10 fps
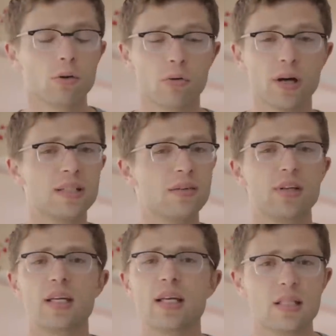
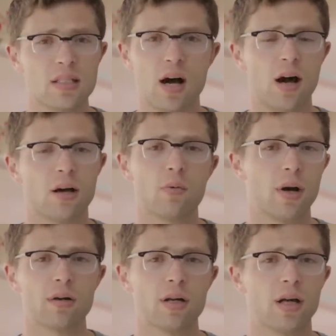Creativity is not a
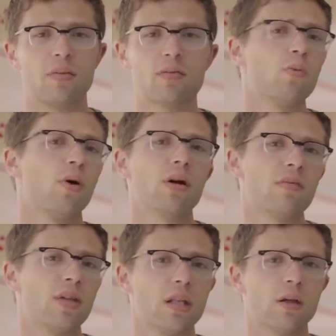rare gift. One
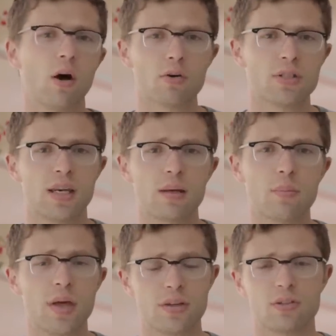of the
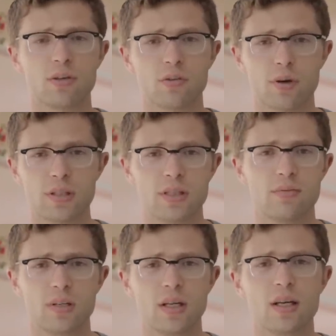long-standing myths of
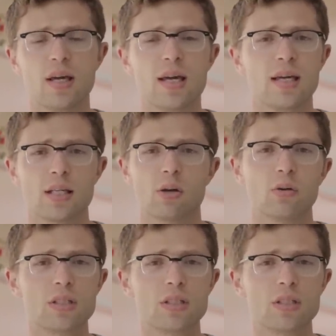creativity is that only